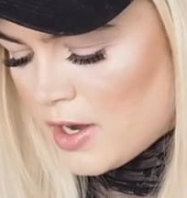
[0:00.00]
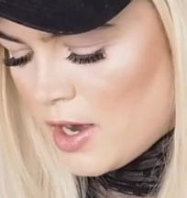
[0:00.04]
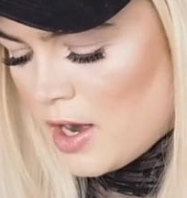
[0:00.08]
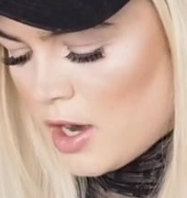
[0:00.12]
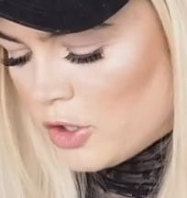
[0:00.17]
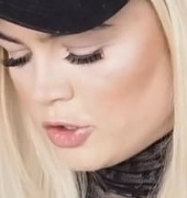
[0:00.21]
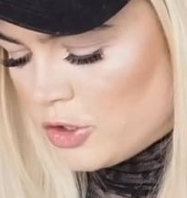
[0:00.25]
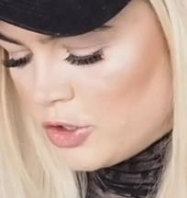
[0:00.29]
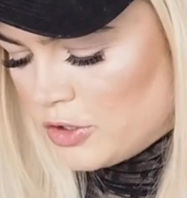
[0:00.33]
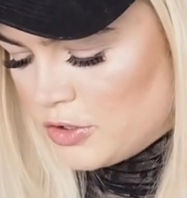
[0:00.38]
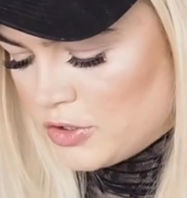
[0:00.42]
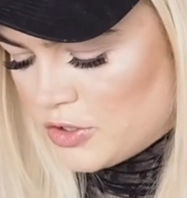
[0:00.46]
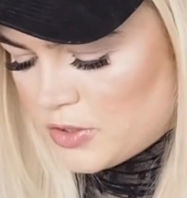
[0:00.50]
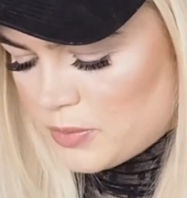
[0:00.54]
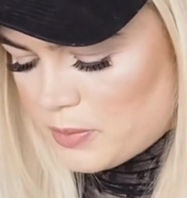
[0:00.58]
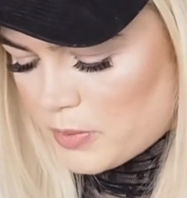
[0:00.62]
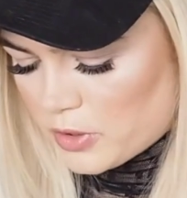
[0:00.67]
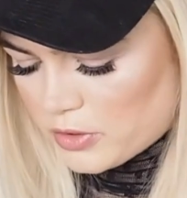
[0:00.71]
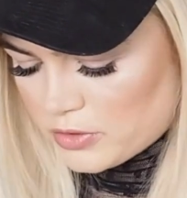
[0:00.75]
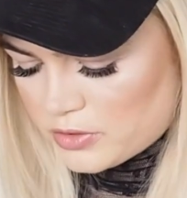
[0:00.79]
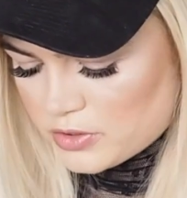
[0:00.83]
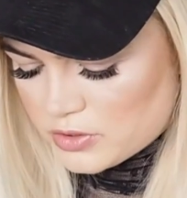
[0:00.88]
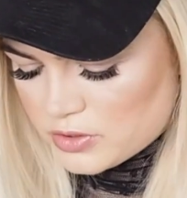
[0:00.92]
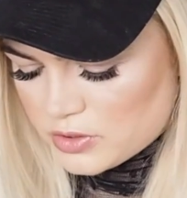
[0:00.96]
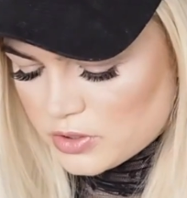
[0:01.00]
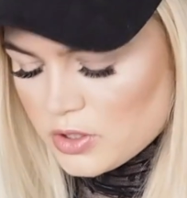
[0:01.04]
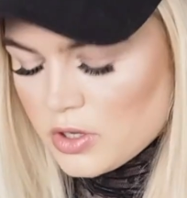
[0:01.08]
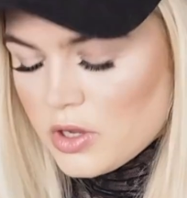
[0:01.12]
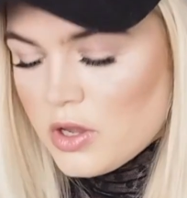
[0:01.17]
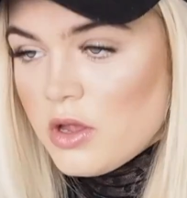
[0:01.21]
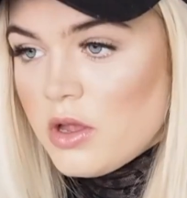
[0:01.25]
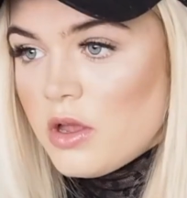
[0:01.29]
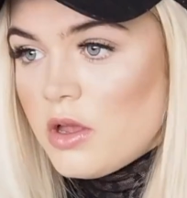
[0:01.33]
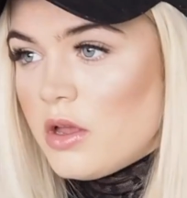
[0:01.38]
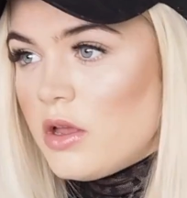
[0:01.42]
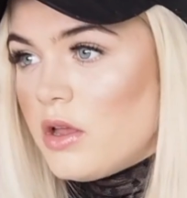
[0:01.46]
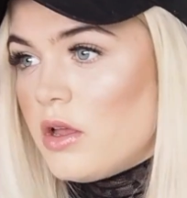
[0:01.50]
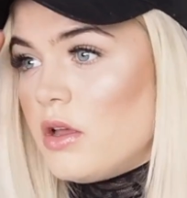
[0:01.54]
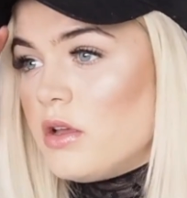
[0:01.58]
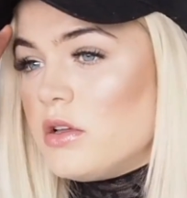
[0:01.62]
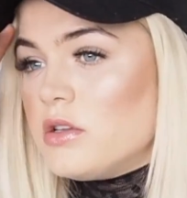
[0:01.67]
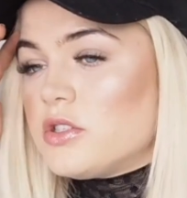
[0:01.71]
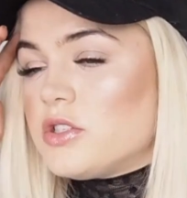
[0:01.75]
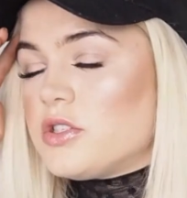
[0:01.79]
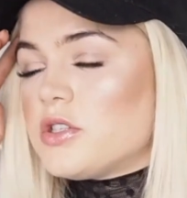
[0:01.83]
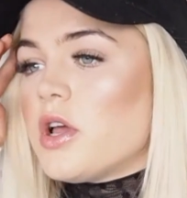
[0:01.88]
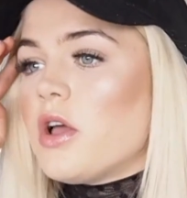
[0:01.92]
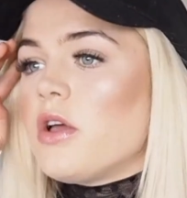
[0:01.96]
London spots?
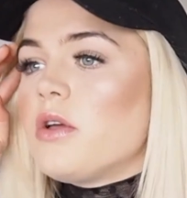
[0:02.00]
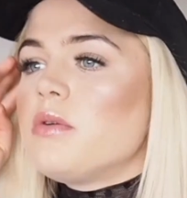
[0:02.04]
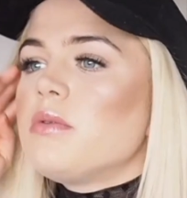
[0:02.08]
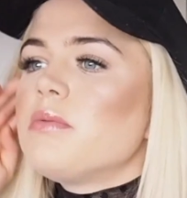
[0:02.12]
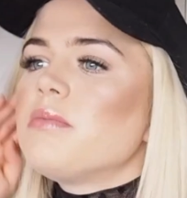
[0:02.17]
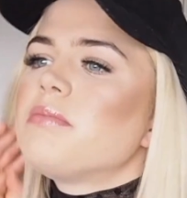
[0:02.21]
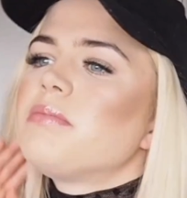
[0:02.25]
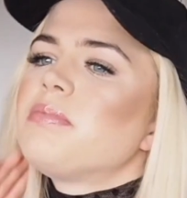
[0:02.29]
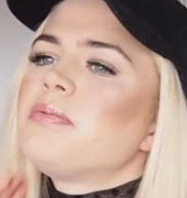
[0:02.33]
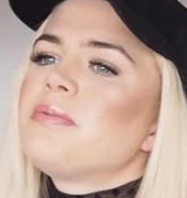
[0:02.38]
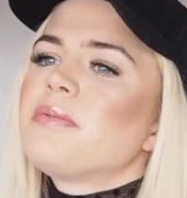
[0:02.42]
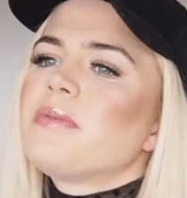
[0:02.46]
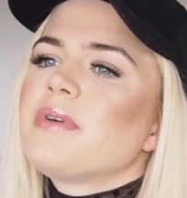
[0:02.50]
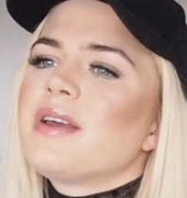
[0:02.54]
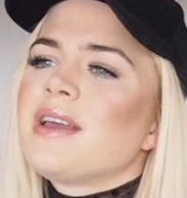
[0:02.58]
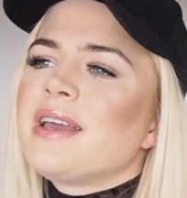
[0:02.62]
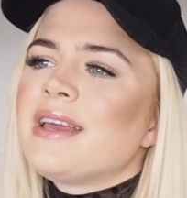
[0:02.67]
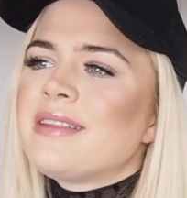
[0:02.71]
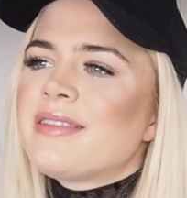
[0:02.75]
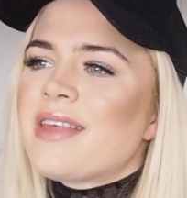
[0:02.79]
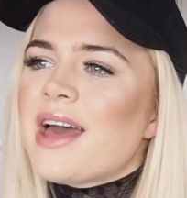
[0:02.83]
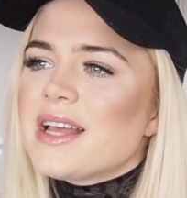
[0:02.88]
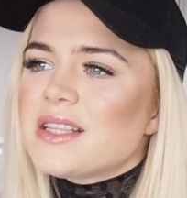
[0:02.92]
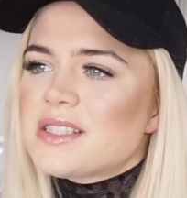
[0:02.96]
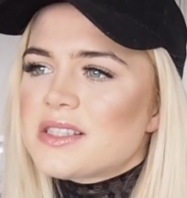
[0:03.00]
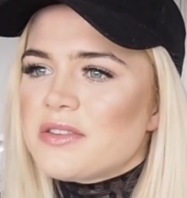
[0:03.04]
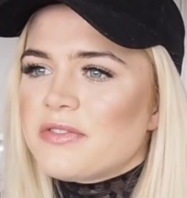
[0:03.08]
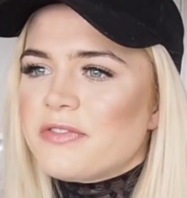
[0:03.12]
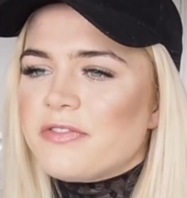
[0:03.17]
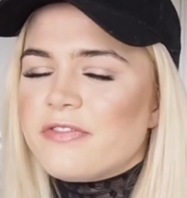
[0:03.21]
So it's a